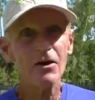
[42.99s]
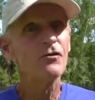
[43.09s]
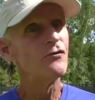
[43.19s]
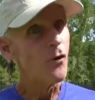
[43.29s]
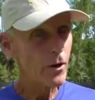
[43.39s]

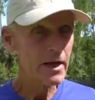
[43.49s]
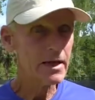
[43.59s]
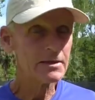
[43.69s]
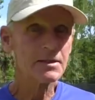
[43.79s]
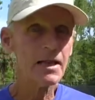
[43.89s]

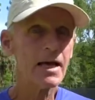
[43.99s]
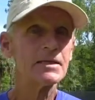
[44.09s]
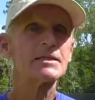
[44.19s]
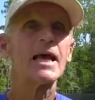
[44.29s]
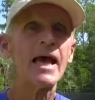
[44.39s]
forehand
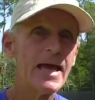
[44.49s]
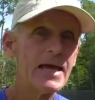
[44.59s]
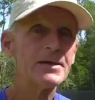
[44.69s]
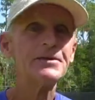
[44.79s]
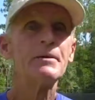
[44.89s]
slice
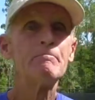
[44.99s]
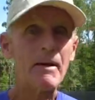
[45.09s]
and